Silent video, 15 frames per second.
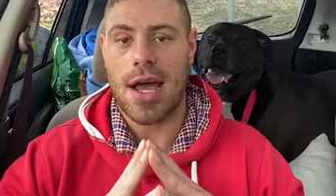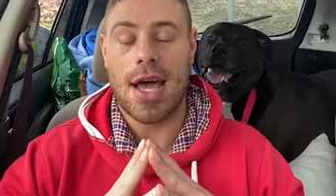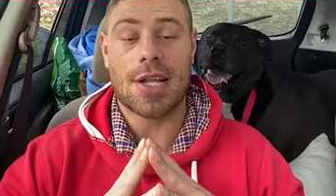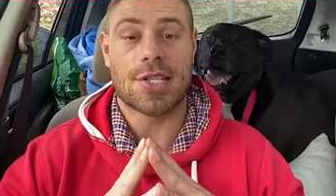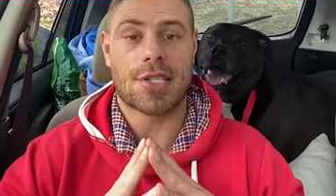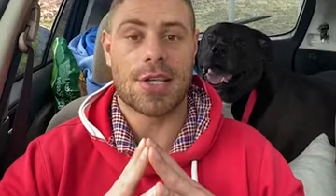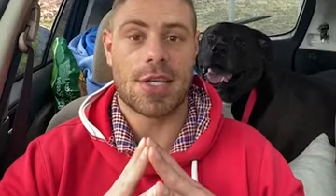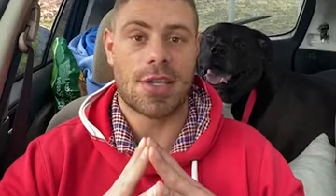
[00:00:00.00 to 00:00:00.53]

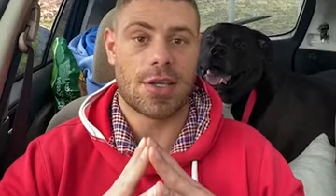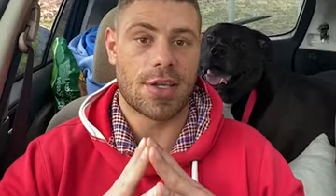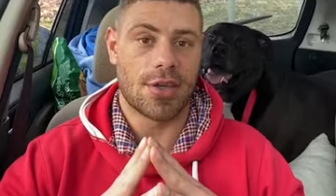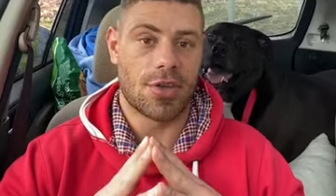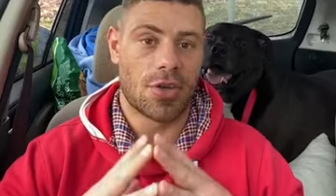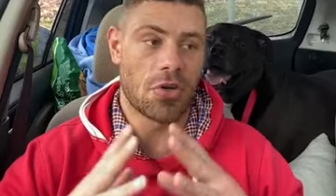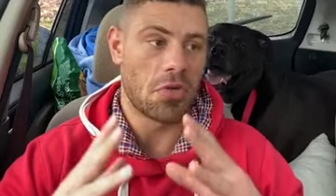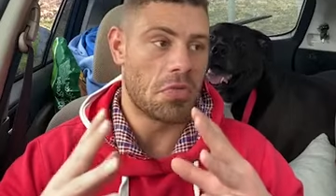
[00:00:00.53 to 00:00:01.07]
Honestly, you
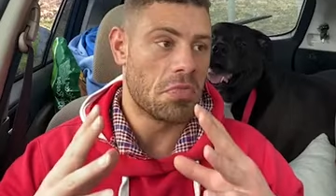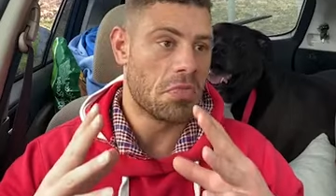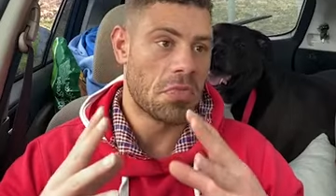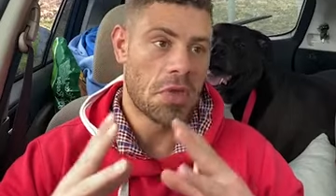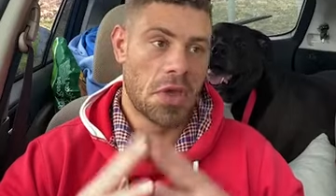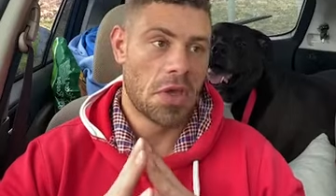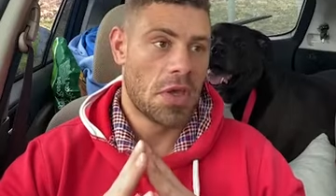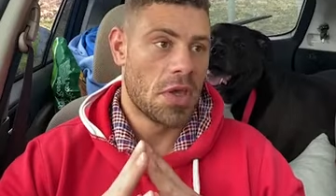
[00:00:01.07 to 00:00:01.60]
could do,
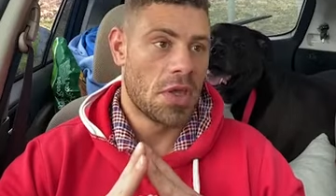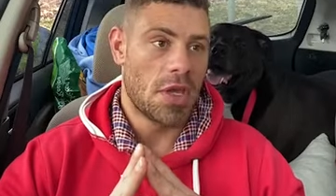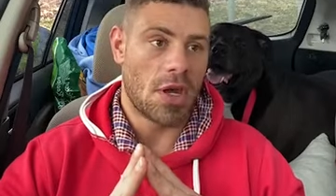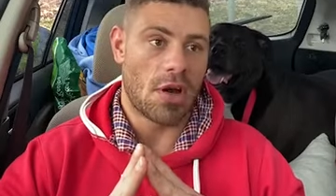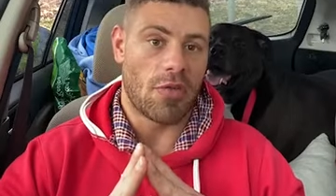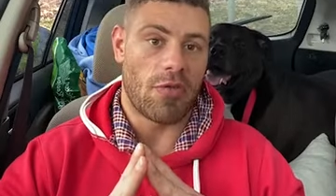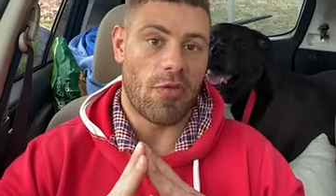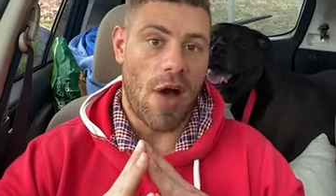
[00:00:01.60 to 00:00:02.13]

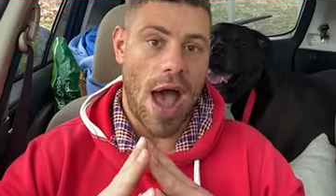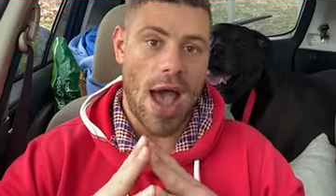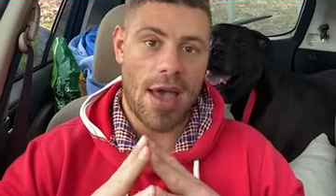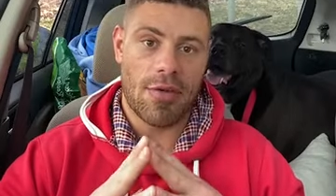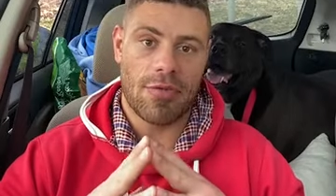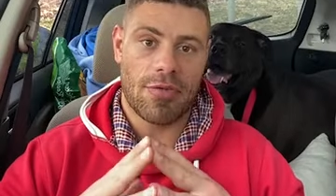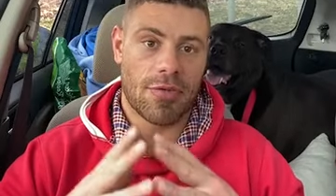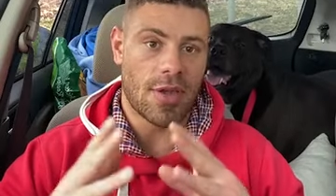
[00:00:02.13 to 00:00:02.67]

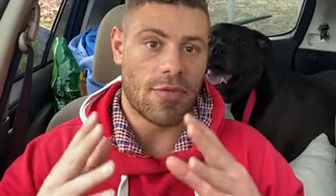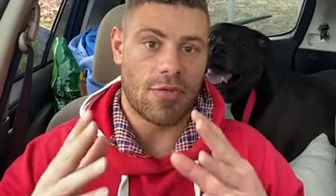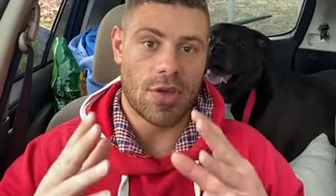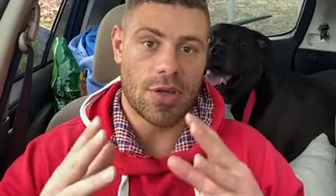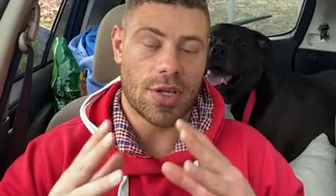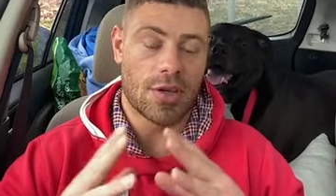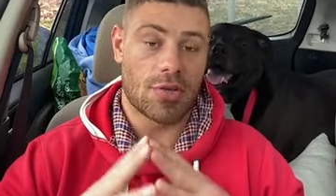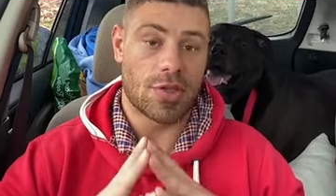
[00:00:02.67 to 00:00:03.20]
5, if
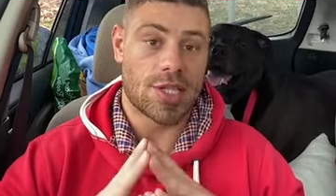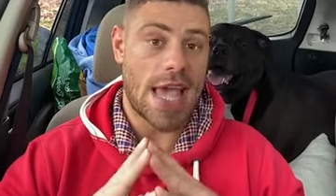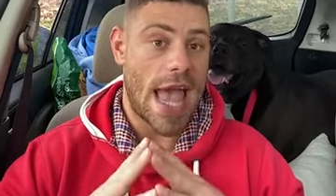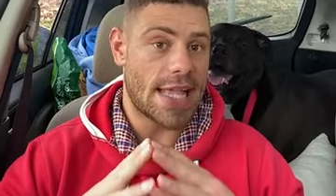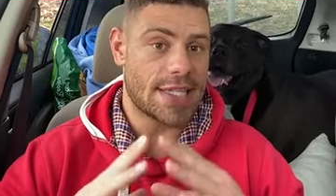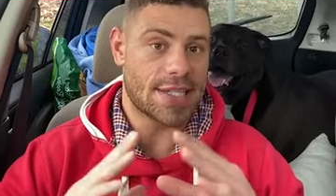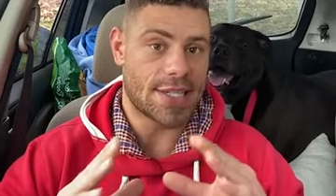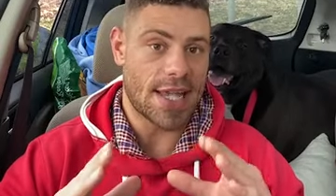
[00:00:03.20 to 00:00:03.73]
you can do
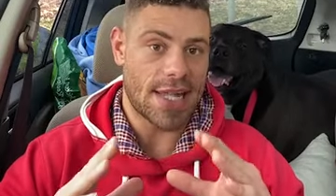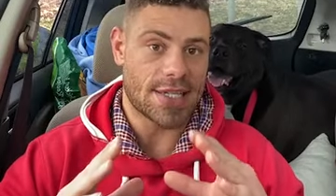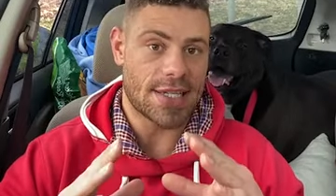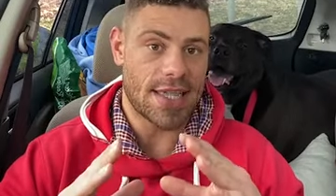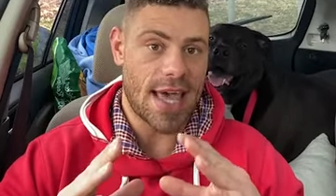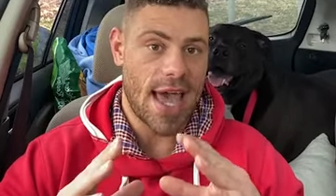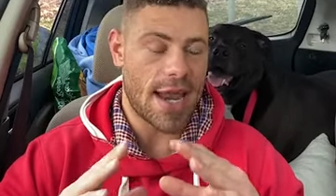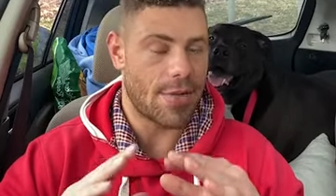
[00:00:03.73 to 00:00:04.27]
10 sets
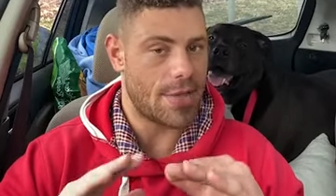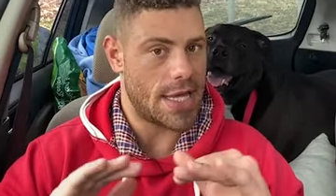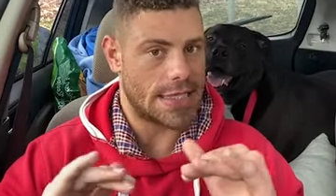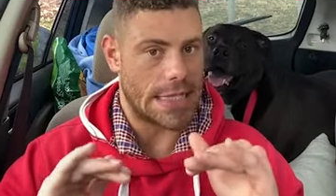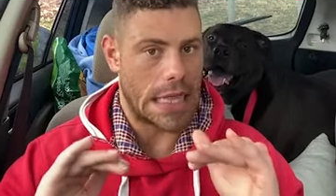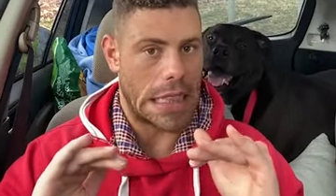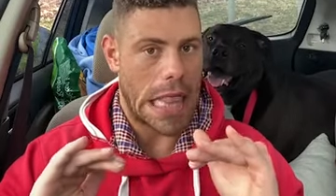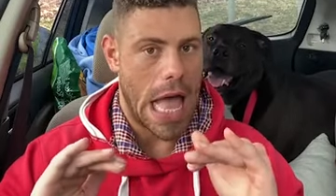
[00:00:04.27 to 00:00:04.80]
of that, I mean,
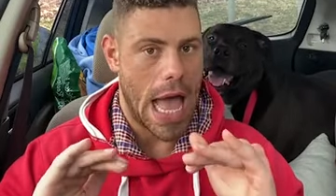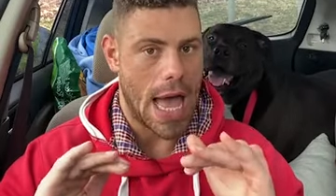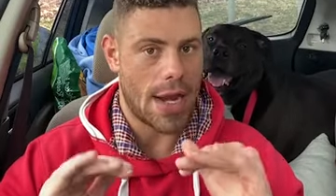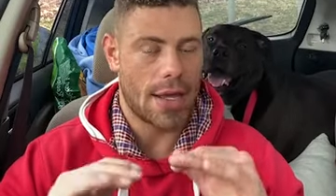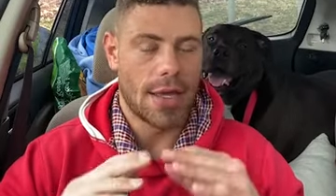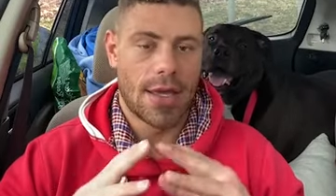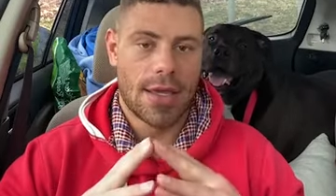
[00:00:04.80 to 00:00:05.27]
that's a lot.